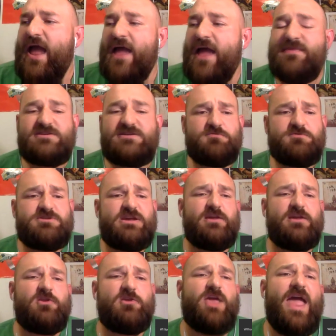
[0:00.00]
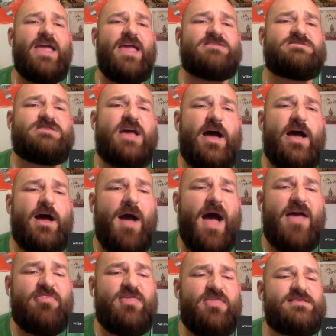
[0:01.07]
In this particular case,
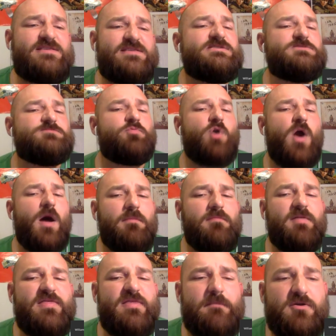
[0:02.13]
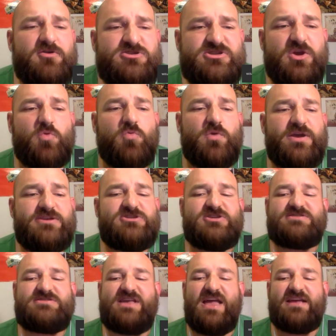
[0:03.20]
I think this is probably the most
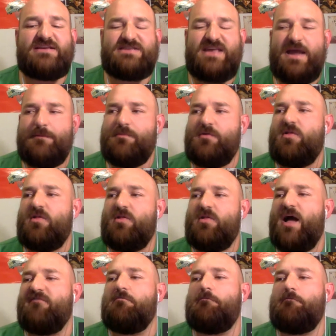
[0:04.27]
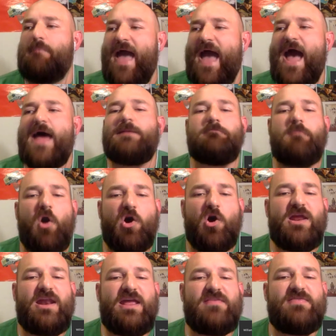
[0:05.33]
egregious example of bad
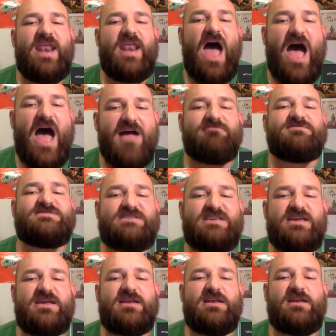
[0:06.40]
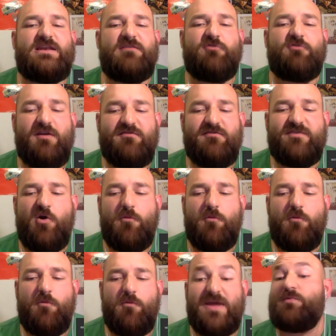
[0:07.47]
marketing that I've seen for a film
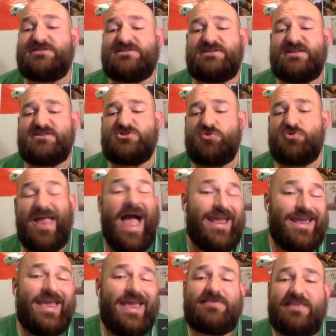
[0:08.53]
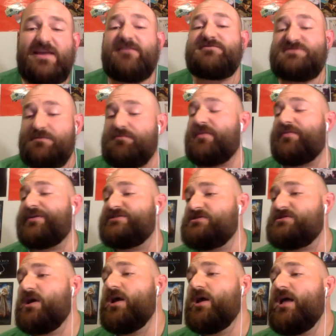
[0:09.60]
in recent history. I can't think of something
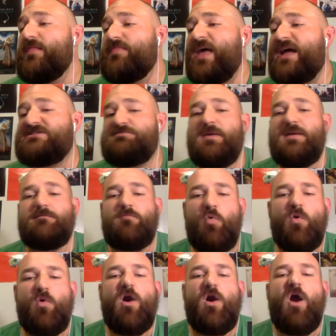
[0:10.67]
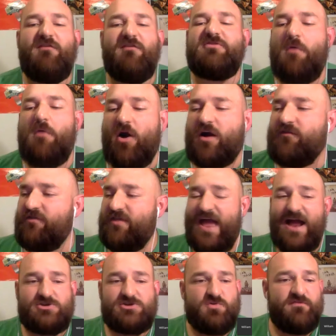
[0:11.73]
that's been more off the mark for the
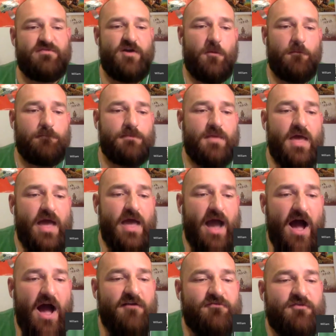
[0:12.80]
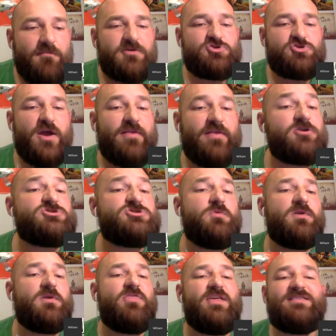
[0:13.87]
actual film. From the trailers, you
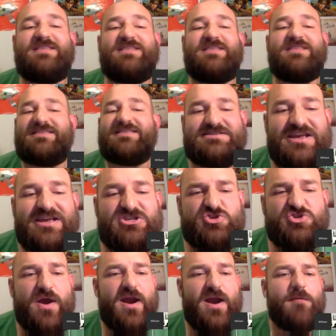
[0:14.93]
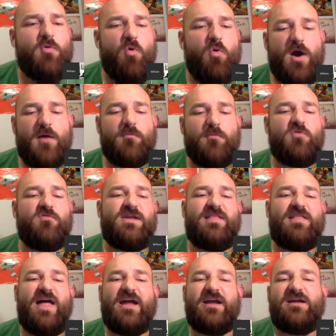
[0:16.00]
would think that this is a straight-up horror movie,
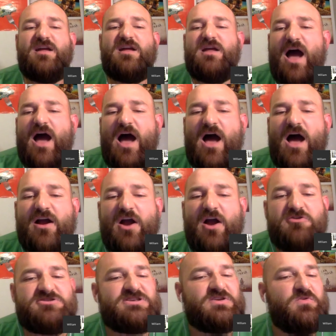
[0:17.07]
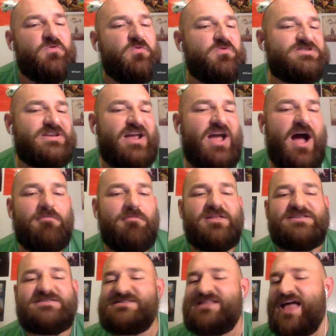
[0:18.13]
like ghosts and ghouls and
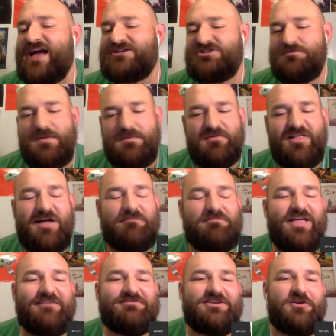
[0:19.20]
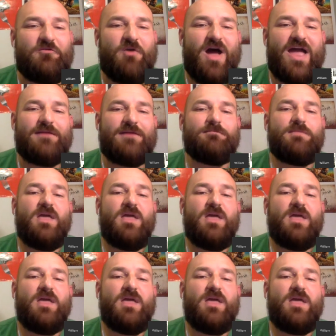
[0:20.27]
goblins slashing people up left and right.